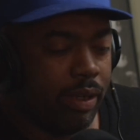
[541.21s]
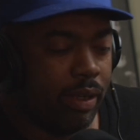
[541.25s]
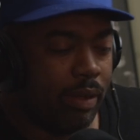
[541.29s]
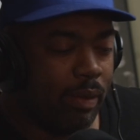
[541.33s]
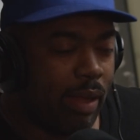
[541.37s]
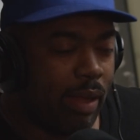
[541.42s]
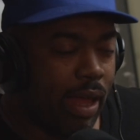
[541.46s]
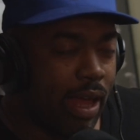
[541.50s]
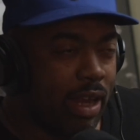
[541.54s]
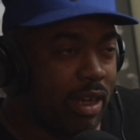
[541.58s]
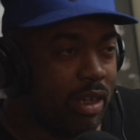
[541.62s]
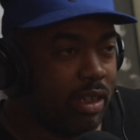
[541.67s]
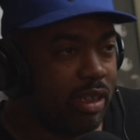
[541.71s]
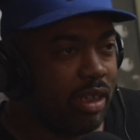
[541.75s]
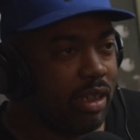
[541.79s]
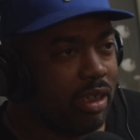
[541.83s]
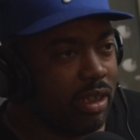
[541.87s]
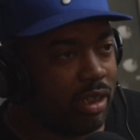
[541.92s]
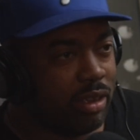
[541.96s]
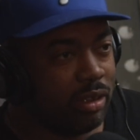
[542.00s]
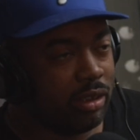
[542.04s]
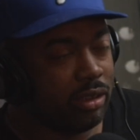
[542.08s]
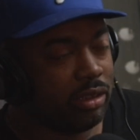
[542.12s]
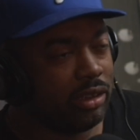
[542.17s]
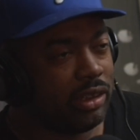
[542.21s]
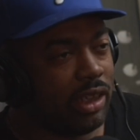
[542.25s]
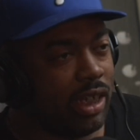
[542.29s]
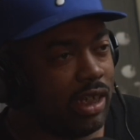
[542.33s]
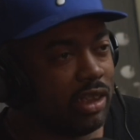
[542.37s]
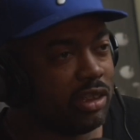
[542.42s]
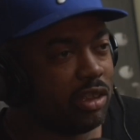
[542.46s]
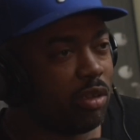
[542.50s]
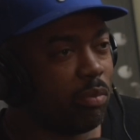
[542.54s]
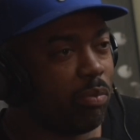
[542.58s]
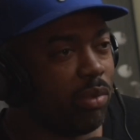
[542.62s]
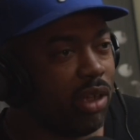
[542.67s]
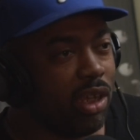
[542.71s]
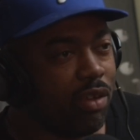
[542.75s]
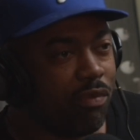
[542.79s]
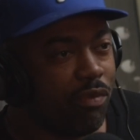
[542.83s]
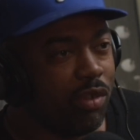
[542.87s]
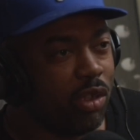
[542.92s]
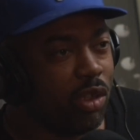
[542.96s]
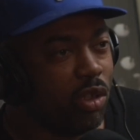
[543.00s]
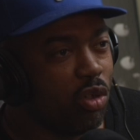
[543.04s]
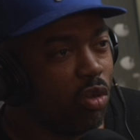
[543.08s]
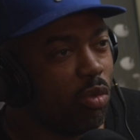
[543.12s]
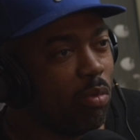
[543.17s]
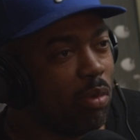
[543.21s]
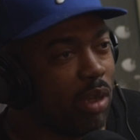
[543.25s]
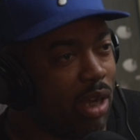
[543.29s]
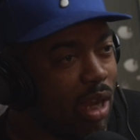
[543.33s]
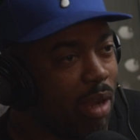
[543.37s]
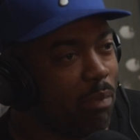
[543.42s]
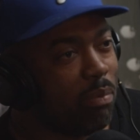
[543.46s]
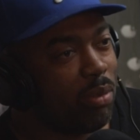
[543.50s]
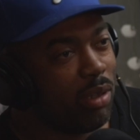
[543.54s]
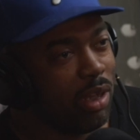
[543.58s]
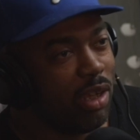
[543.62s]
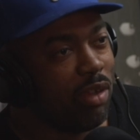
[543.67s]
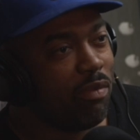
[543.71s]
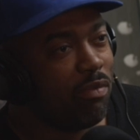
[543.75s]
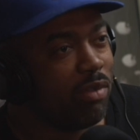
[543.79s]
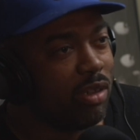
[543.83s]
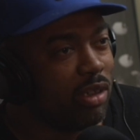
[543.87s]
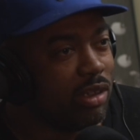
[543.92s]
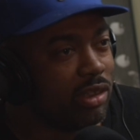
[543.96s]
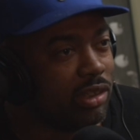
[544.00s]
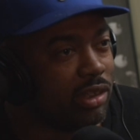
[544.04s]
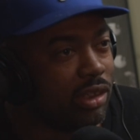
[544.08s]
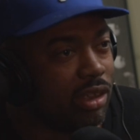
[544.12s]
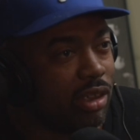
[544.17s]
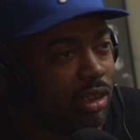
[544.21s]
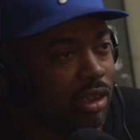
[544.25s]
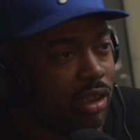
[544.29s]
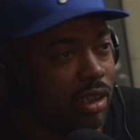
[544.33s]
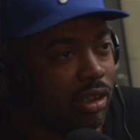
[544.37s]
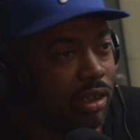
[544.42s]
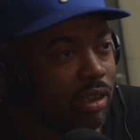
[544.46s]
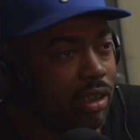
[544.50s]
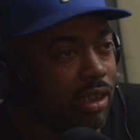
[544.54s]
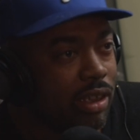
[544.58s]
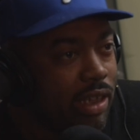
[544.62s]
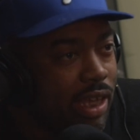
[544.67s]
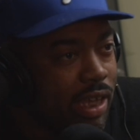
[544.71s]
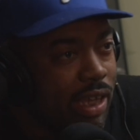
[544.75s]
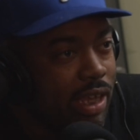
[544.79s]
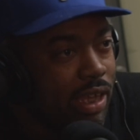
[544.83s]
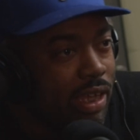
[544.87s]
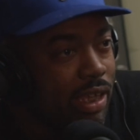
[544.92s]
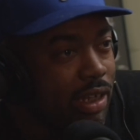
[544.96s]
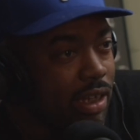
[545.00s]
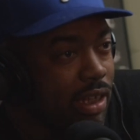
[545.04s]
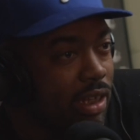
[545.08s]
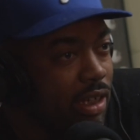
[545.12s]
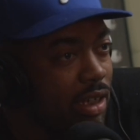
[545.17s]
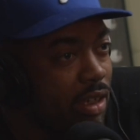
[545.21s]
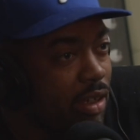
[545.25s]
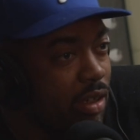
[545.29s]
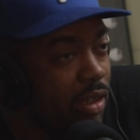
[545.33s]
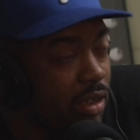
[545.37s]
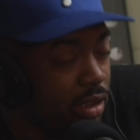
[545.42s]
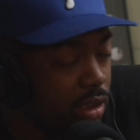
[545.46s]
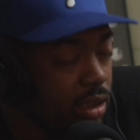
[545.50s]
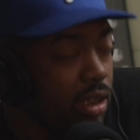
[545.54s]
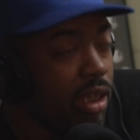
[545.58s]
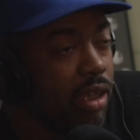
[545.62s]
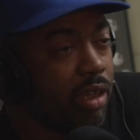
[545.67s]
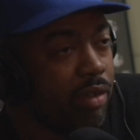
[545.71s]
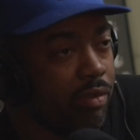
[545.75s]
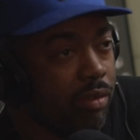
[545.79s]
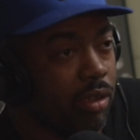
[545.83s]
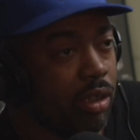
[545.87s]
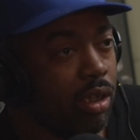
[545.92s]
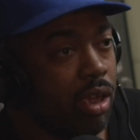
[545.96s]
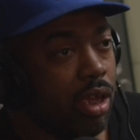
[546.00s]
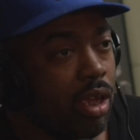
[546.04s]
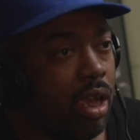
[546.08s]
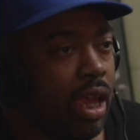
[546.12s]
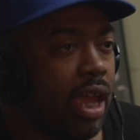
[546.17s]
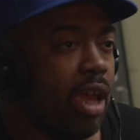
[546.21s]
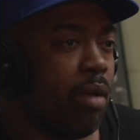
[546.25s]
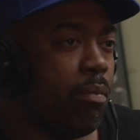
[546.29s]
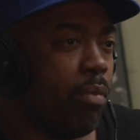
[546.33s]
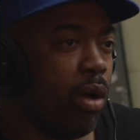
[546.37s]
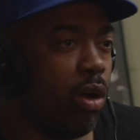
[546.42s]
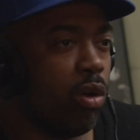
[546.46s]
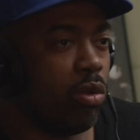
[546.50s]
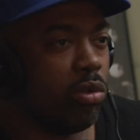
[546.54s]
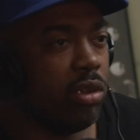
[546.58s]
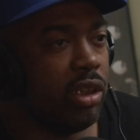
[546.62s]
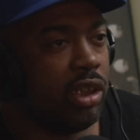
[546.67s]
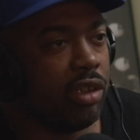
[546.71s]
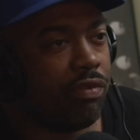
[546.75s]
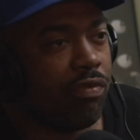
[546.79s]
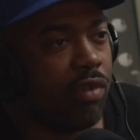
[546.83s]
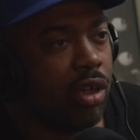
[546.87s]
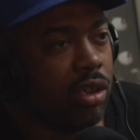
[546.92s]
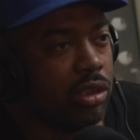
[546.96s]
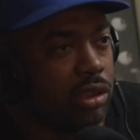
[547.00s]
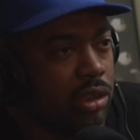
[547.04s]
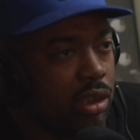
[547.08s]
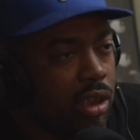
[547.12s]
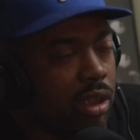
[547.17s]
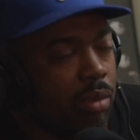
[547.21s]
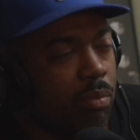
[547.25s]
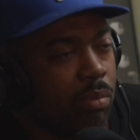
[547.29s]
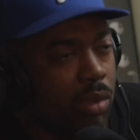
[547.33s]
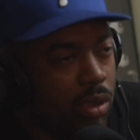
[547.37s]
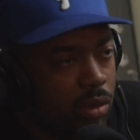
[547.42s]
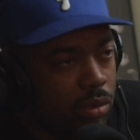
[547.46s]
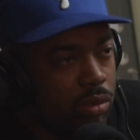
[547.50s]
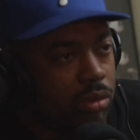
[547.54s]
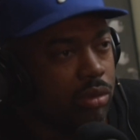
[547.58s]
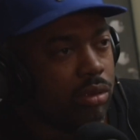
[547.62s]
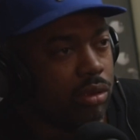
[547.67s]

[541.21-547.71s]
I didn't get a chance to play for you, but I played for your son, Ked, and at Bolton. His first year at Bolton.